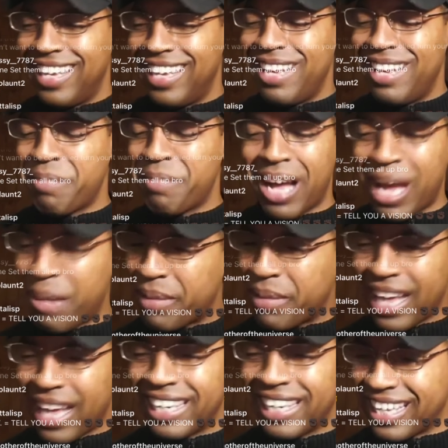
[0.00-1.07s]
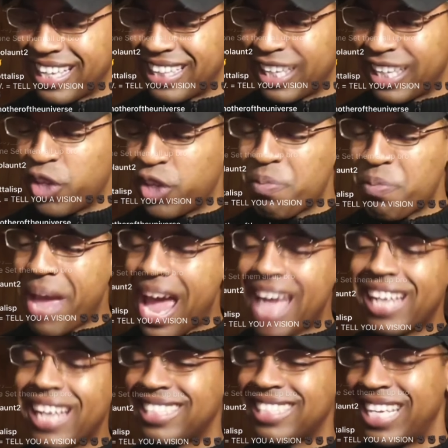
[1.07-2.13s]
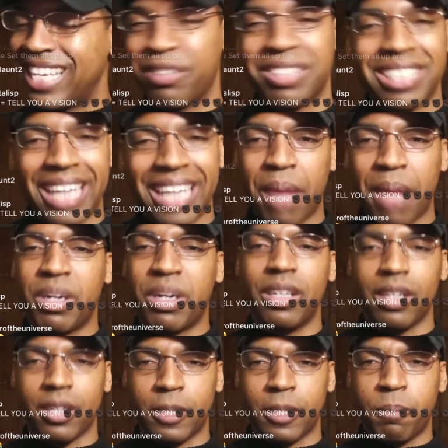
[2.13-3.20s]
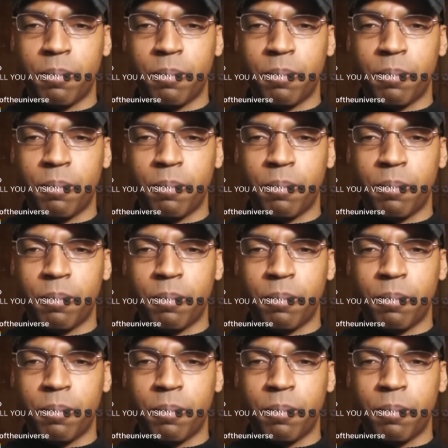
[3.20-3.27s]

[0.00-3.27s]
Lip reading: Muhammad Ali, the humanity of Sam Cooke.